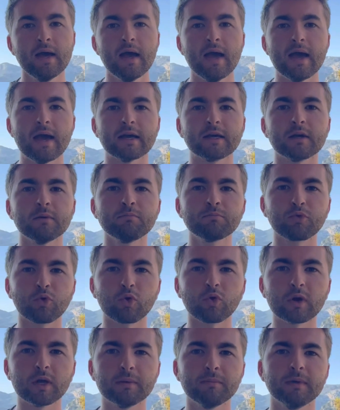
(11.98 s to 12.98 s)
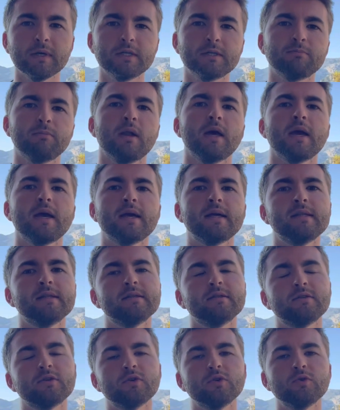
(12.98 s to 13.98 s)
It can broadly be split
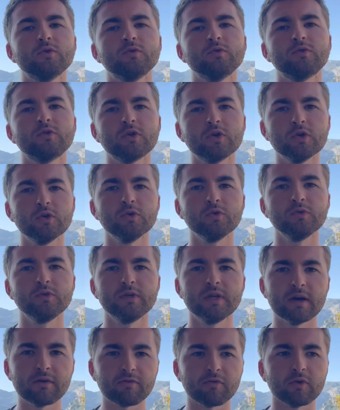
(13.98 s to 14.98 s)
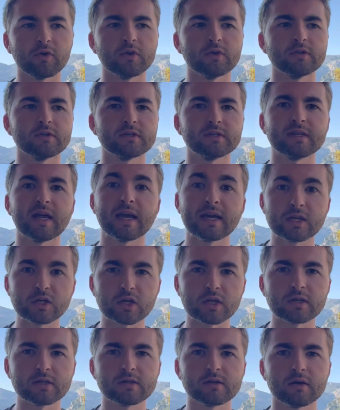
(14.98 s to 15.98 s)
into two different
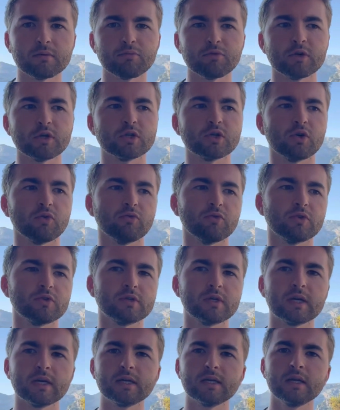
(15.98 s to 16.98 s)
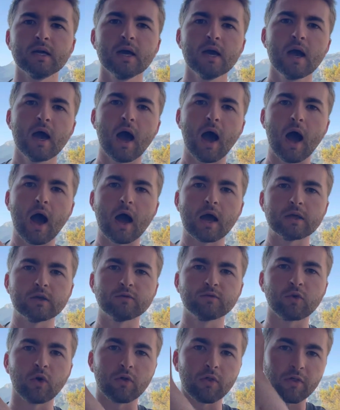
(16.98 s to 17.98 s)
stages, a pre-shot routine.
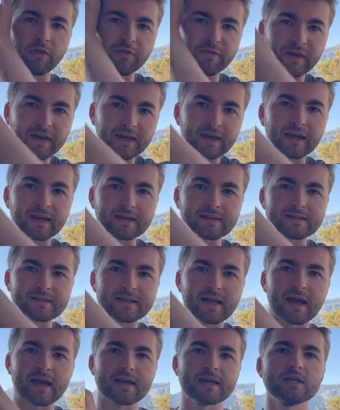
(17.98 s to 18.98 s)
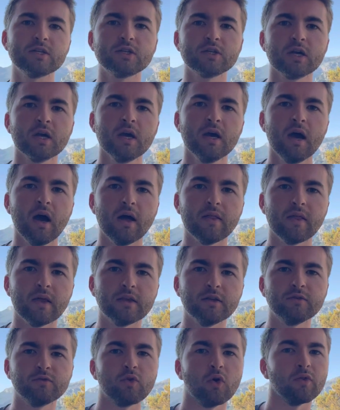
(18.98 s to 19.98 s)
You've got the thinking stage and
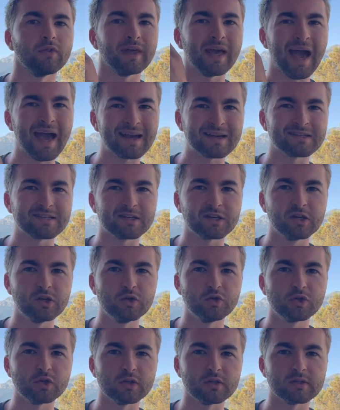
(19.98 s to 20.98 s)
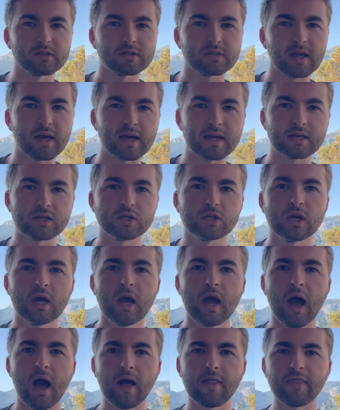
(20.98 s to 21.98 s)
then you've got the execution stage.
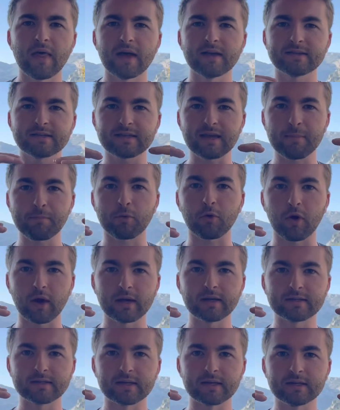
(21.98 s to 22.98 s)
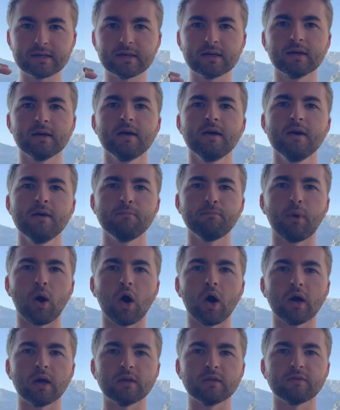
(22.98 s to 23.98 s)
And they're separated
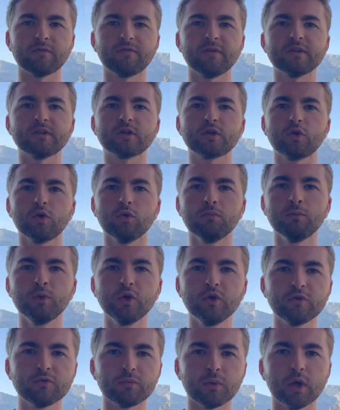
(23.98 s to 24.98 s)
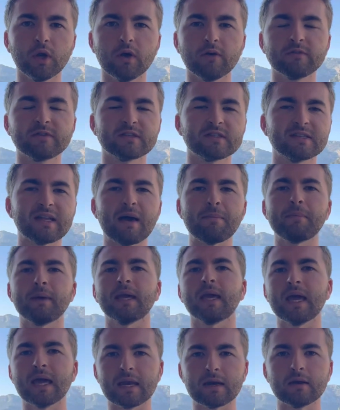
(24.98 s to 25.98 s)
by the physical movement of
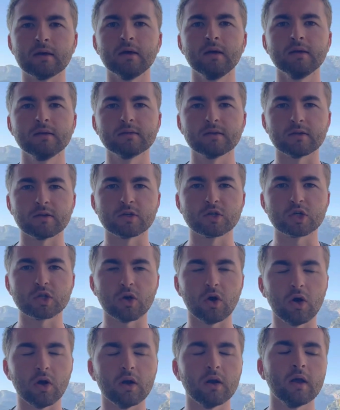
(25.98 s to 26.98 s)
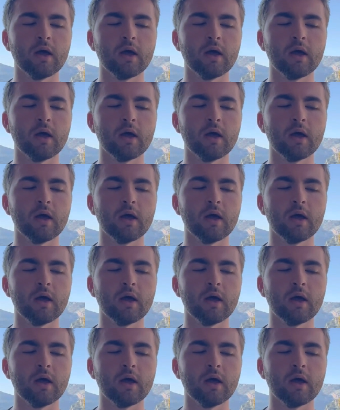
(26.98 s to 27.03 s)
stepping in to the shot.